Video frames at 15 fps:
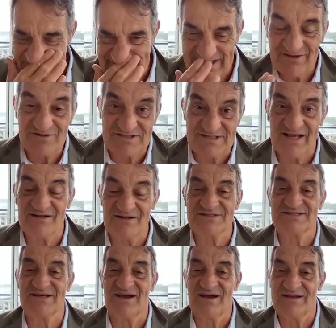telltale
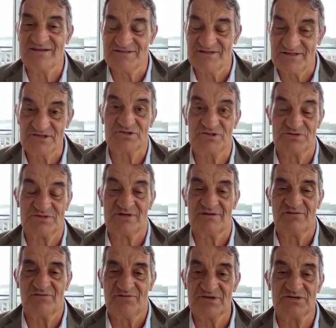signs that this was
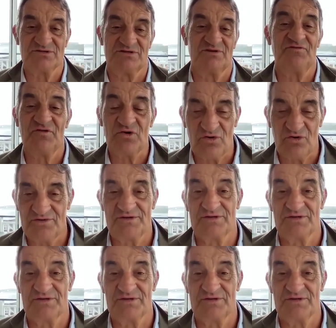a fraud.